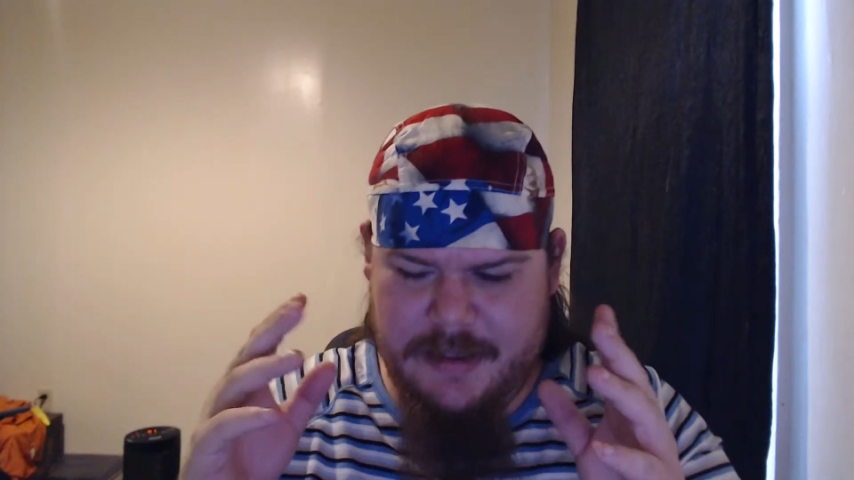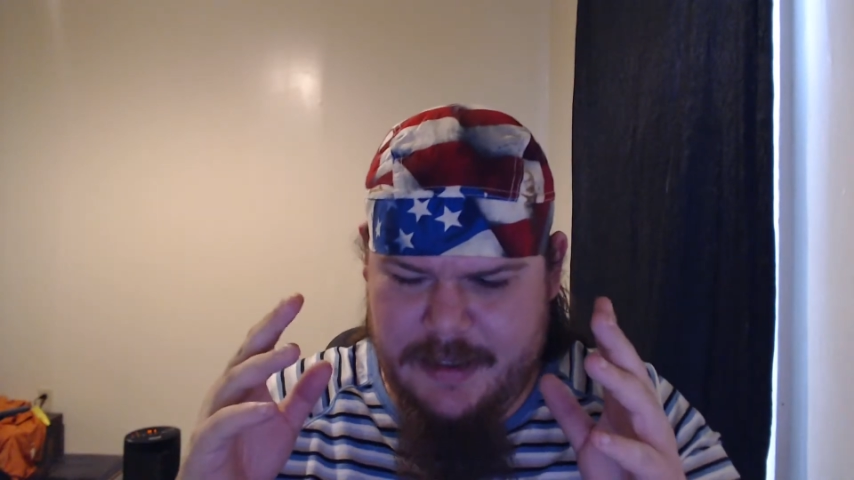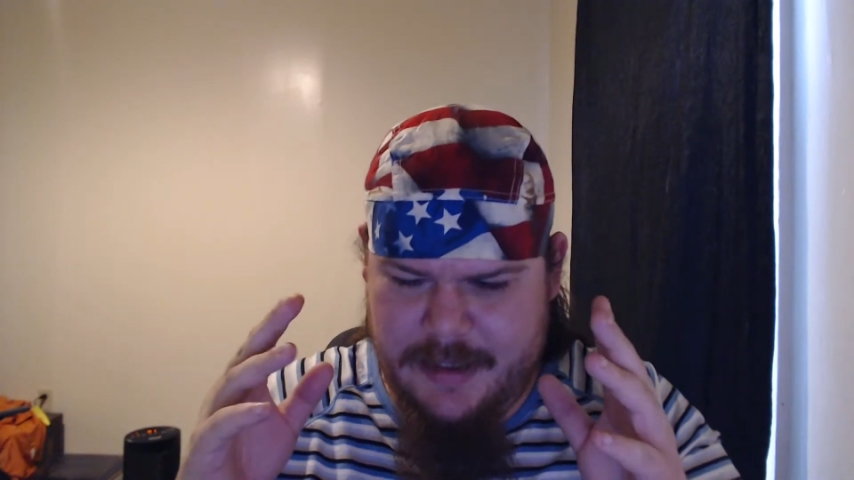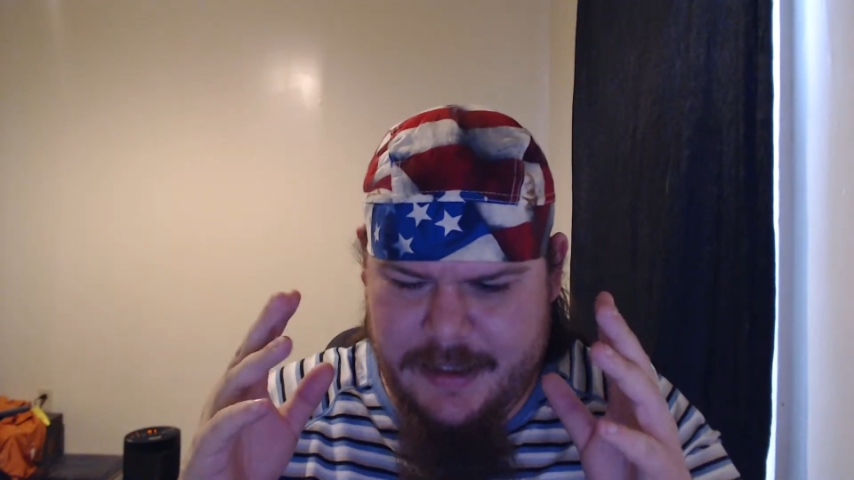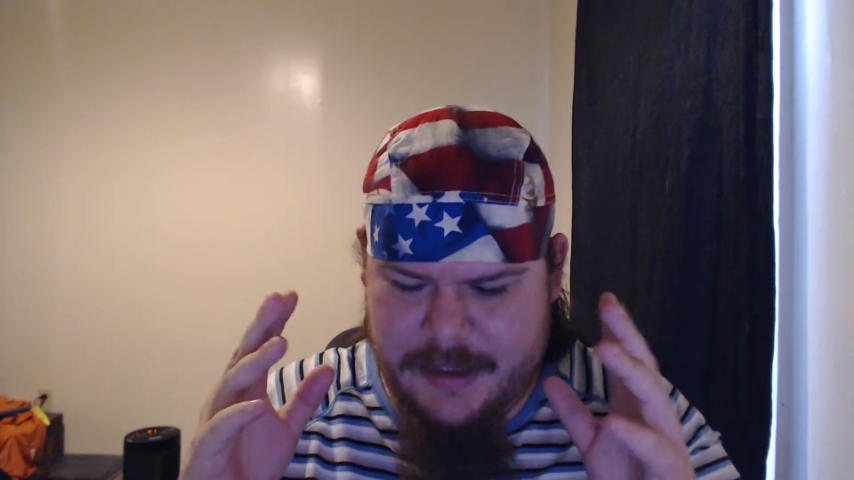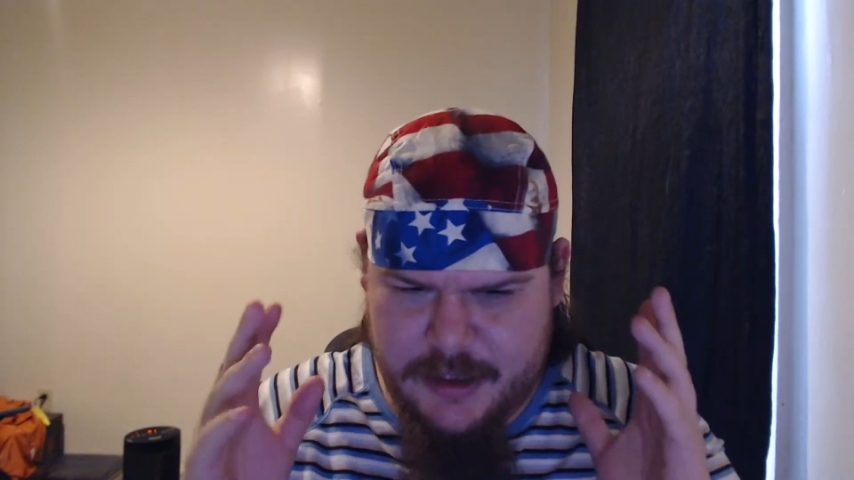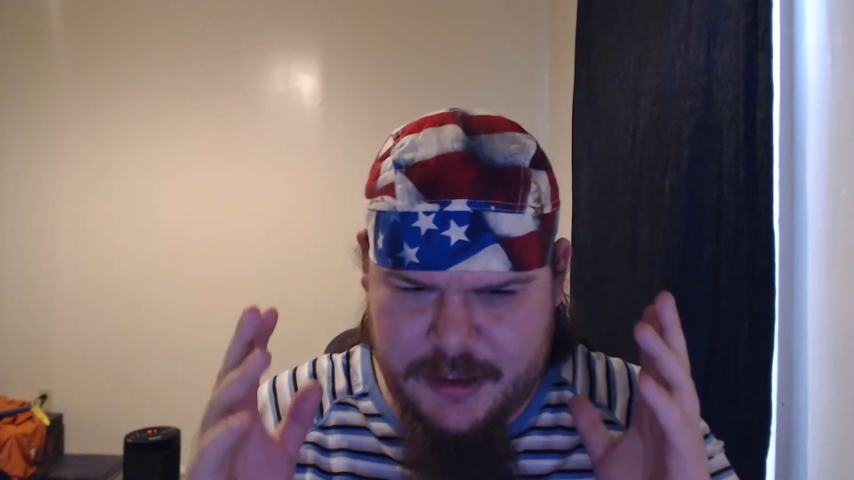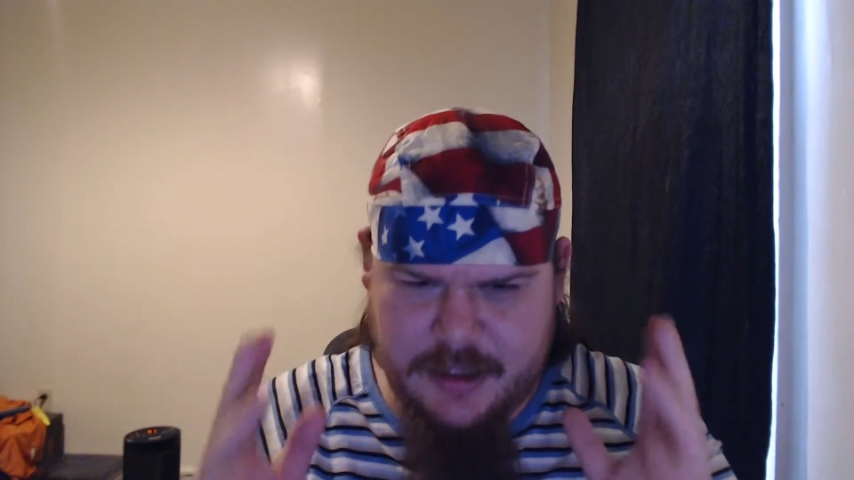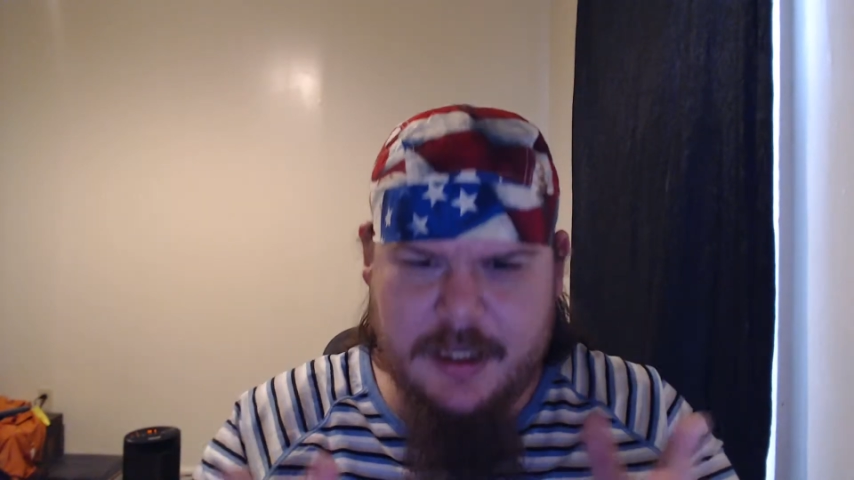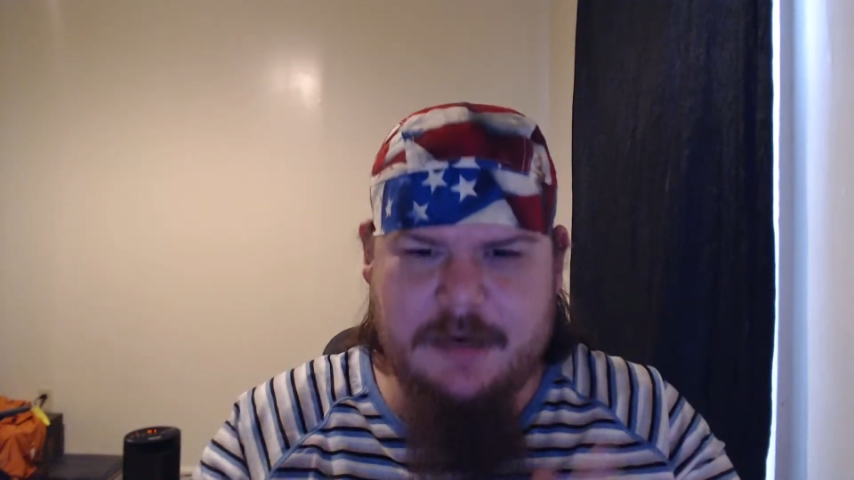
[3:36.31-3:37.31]
It's just a
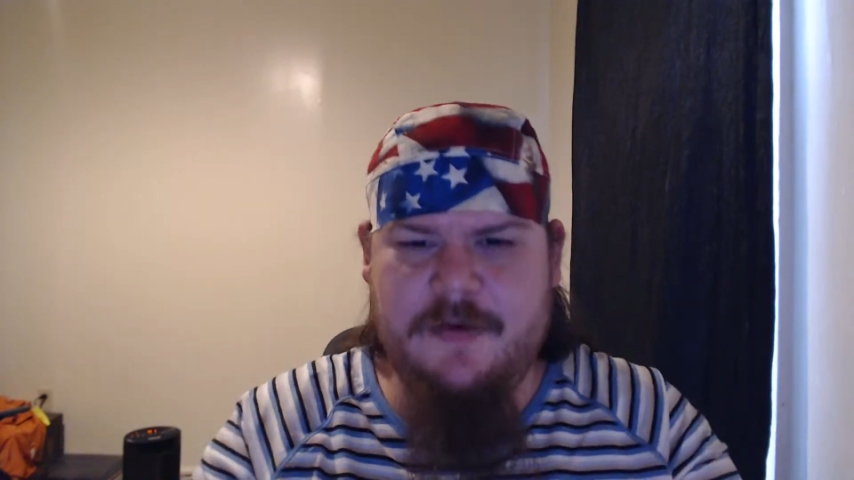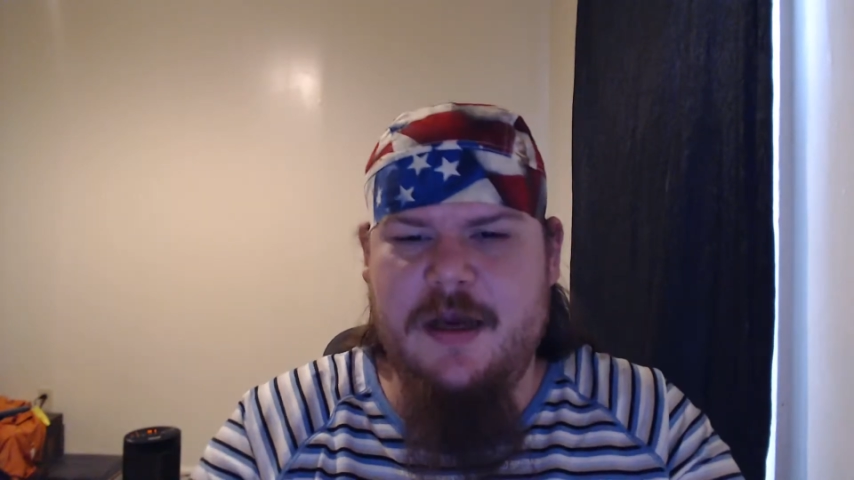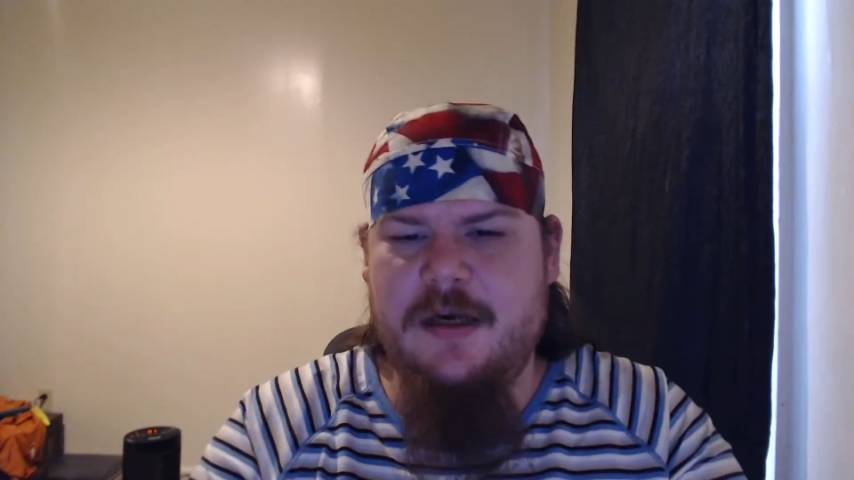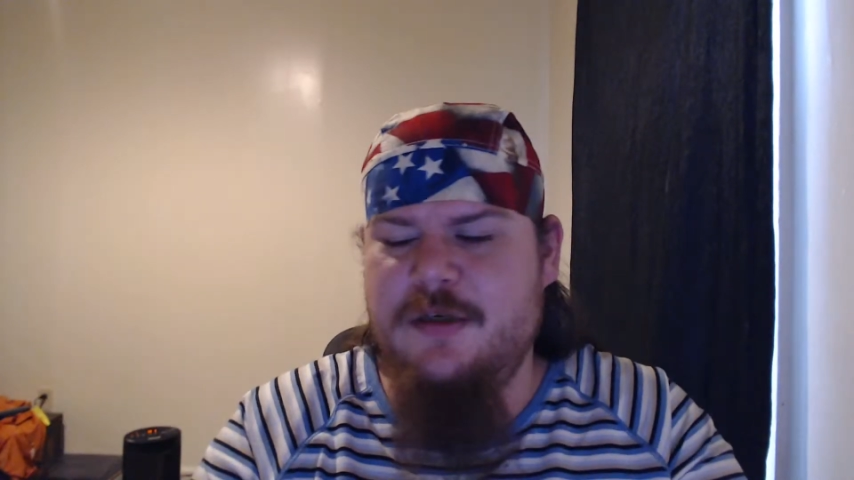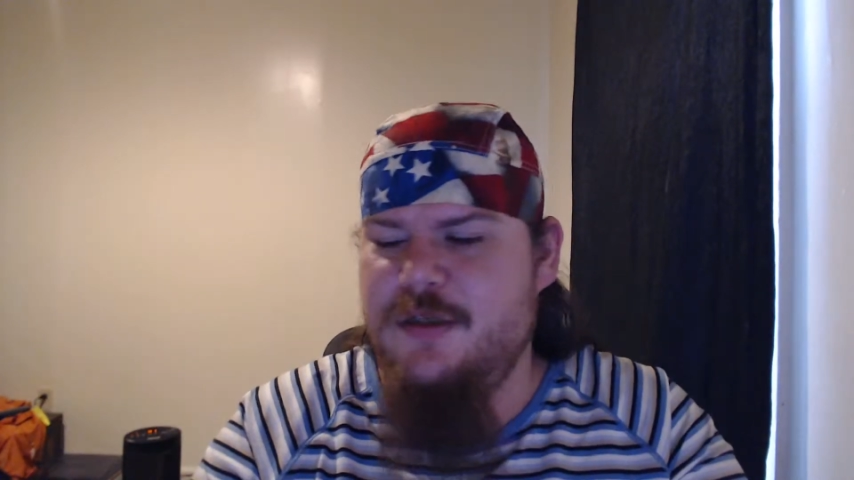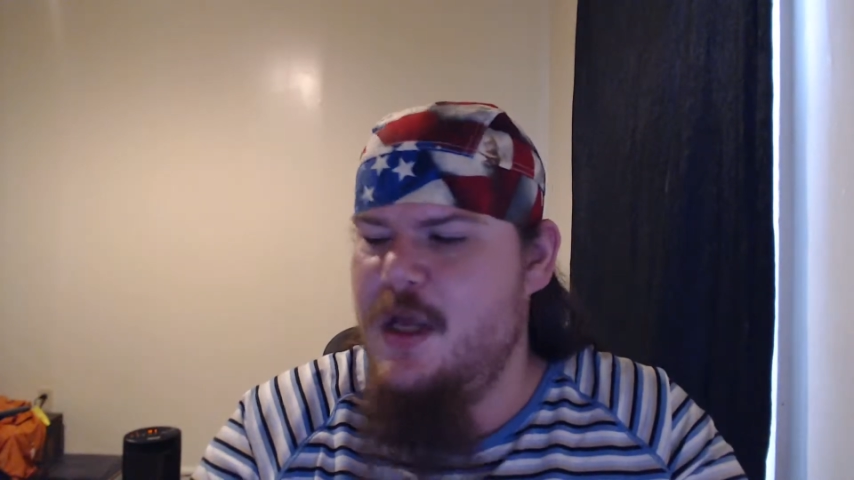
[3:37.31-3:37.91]
lot of factors.